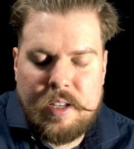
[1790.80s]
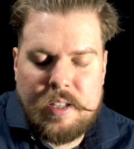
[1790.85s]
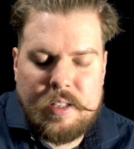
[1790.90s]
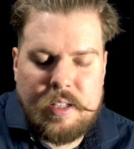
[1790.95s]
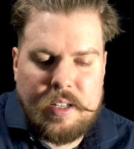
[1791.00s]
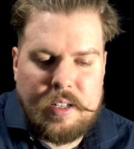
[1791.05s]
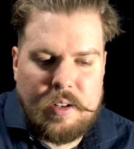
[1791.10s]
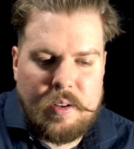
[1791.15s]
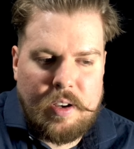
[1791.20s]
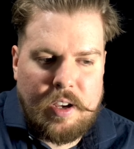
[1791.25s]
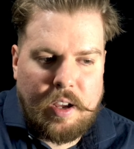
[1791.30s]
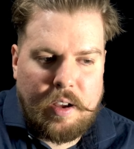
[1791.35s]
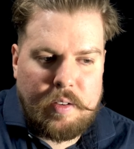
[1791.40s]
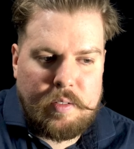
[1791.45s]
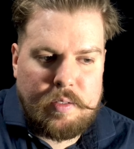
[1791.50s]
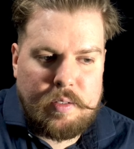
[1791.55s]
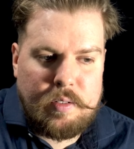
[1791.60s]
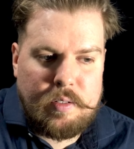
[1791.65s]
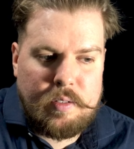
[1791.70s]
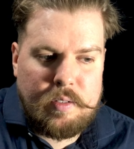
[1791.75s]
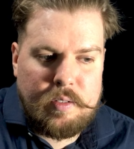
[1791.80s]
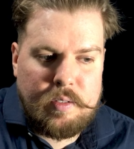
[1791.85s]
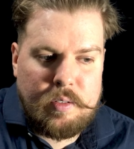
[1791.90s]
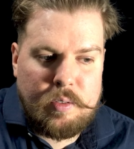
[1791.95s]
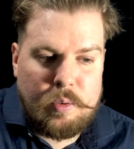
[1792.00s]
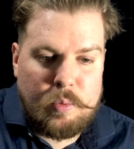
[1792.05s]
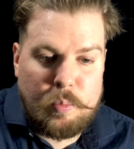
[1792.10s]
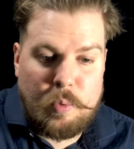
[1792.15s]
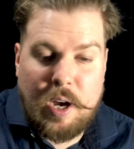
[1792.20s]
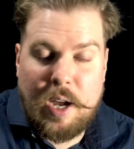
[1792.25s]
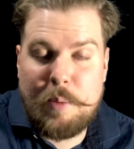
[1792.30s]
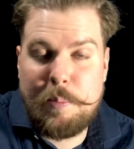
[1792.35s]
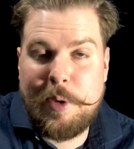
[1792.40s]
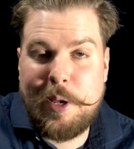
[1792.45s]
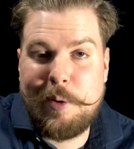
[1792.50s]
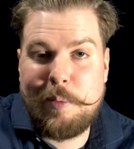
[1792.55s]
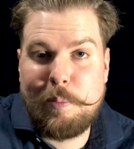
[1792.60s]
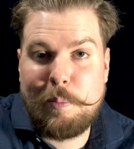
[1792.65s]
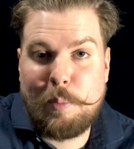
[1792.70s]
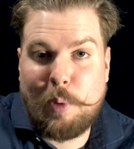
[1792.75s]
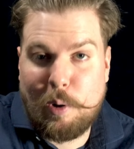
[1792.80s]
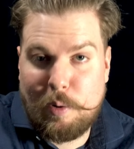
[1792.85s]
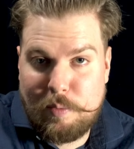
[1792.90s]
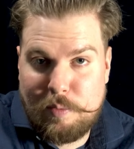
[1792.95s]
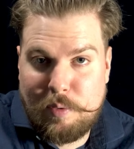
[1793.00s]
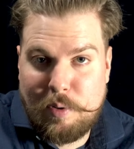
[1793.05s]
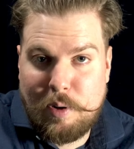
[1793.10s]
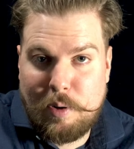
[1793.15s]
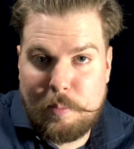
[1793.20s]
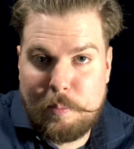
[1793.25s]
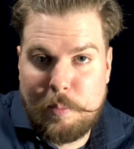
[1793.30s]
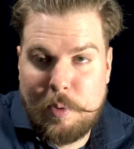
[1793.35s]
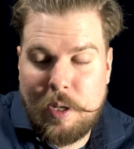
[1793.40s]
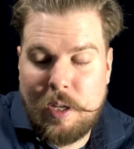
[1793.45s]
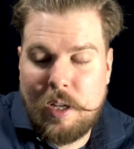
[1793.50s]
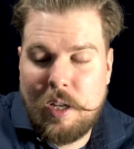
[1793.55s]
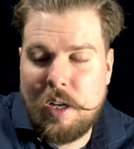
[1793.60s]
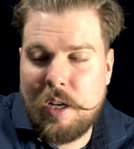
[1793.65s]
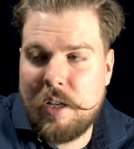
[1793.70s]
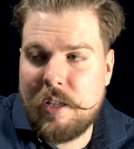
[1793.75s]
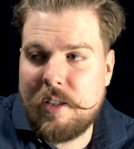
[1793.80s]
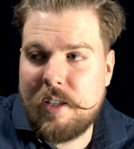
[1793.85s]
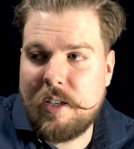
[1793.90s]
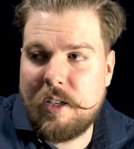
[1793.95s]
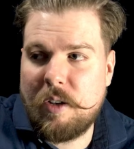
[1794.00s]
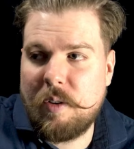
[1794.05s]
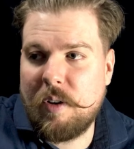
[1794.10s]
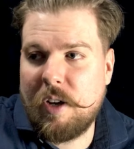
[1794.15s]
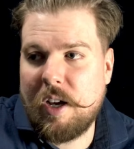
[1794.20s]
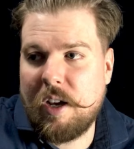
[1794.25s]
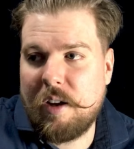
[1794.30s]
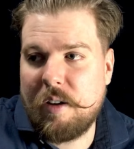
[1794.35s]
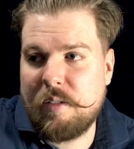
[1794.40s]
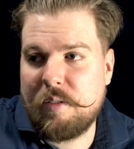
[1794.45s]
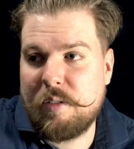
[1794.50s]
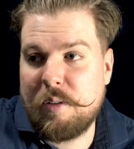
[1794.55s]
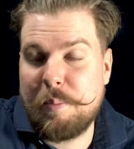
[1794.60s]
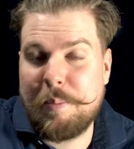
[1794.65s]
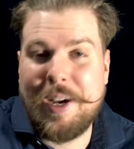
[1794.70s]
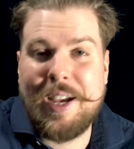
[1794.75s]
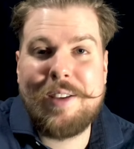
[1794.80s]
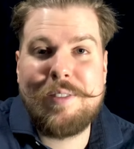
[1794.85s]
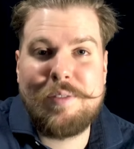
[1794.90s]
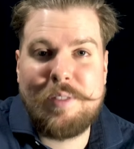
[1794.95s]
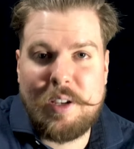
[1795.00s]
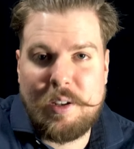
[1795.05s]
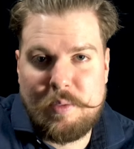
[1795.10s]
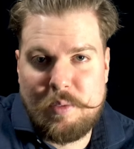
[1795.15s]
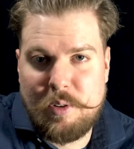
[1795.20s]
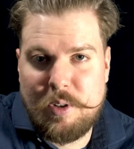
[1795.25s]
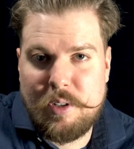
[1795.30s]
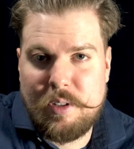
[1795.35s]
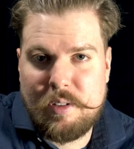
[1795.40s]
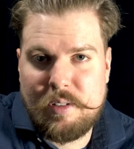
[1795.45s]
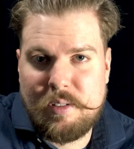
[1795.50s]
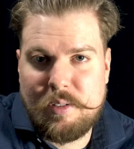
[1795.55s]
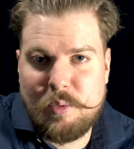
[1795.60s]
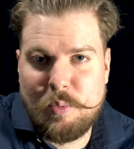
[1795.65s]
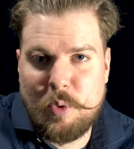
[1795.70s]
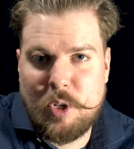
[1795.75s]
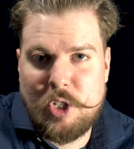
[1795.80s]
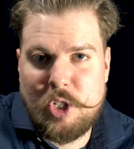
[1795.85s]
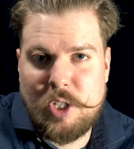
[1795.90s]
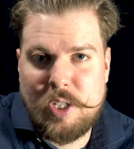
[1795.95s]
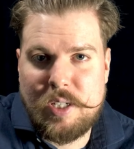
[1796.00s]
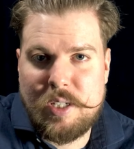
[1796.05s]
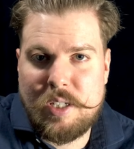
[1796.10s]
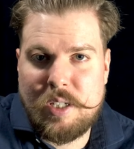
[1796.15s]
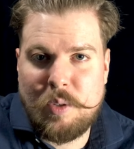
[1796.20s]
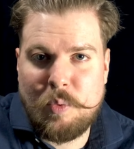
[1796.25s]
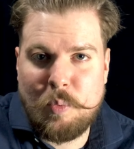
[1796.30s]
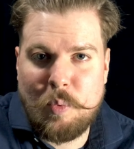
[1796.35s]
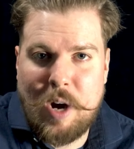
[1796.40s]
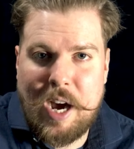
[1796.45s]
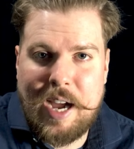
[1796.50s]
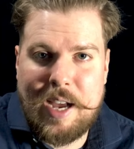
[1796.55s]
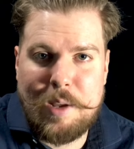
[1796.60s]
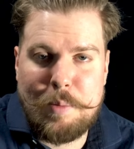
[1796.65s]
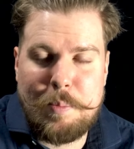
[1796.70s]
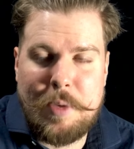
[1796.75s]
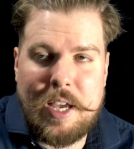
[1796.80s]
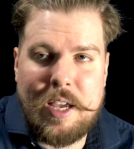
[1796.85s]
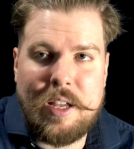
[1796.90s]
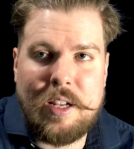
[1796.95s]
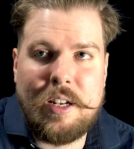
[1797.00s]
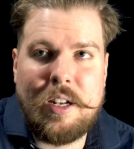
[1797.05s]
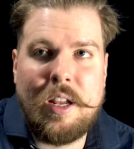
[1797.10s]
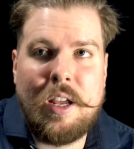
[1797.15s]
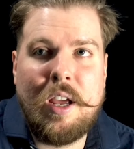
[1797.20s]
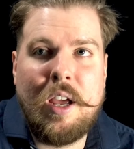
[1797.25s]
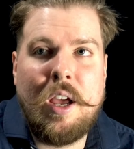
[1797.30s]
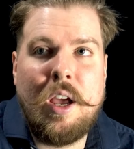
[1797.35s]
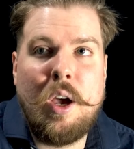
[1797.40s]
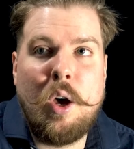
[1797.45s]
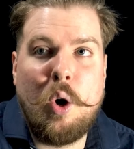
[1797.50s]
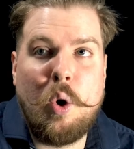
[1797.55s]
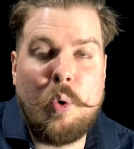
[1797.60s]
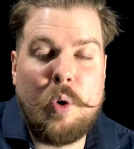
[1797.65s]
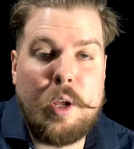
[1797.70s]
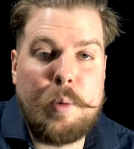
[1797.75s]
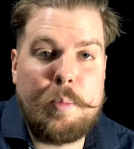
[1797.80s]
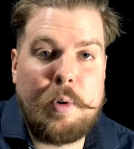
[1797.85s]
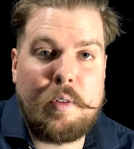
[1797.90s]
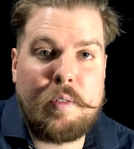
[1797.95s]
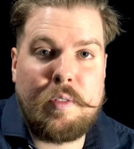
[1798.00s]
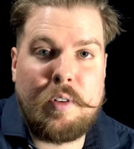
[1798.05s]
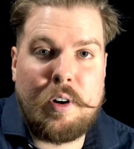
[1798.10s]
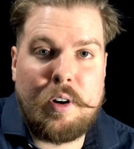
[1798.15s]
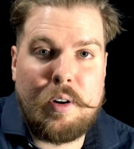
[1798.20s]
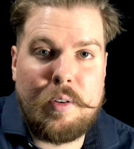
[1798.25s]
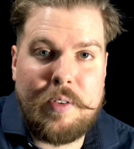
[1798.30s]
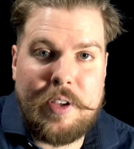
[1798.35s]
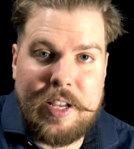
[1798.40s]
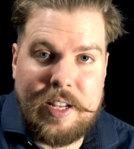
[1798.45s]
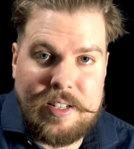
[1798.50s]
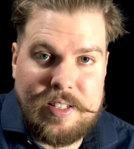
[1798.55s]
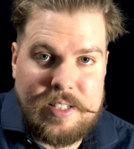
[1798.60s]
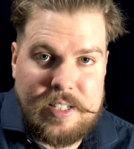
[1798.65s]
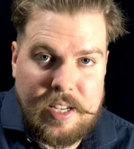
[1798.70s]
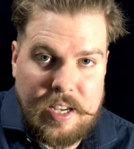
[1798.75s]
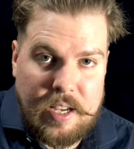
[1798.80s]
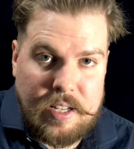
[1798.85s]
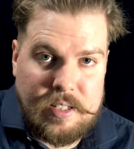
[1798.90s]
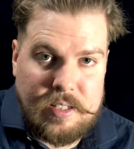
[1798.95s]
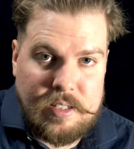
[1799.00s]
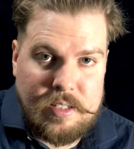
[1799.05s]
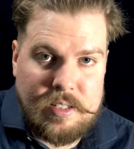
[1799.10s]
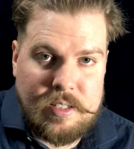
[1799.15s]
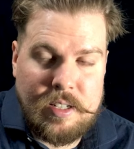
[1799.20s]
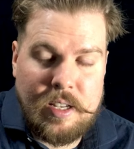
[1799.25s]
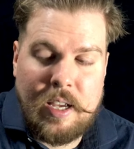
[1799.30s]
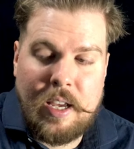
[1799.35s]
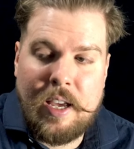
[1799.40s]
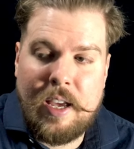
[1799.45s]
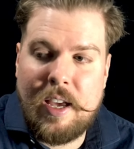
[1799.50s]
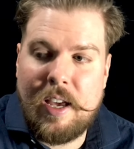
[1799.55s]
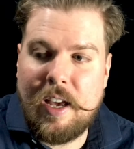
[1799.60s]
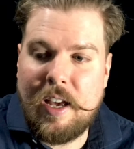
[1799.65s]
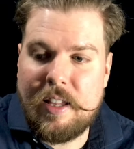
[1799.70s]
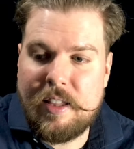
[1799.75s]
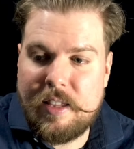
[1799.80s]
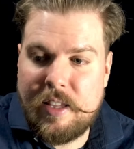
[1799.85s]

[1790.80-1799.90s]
then you have Y Men Parfum, then you have my favorite, which is Y Men Eau de Parfum Intense, and